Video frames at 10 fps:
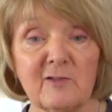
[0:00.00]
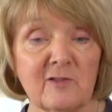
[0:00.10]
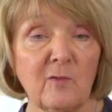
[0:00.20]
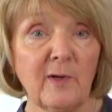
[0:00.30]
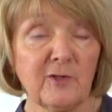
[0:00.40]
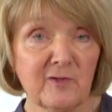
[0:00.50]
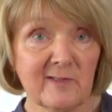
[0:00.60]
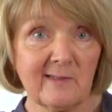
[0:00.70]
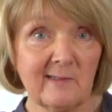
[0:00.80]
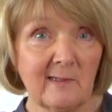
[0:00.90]
so
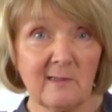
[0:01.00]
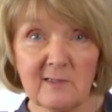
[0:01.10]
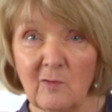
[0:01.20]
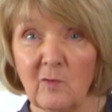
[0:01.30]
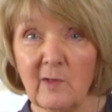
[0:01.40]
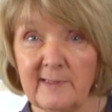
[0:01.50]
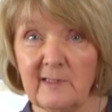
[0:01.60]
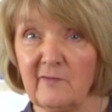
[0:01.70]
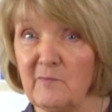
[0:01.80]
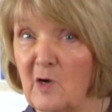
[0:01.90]
interested in this whole idea
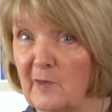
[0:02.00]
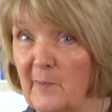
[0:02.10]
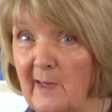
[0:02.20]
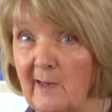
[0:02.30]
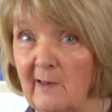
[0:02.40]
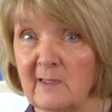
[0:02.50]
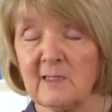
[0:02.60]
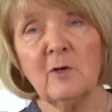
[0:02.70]
of mark making.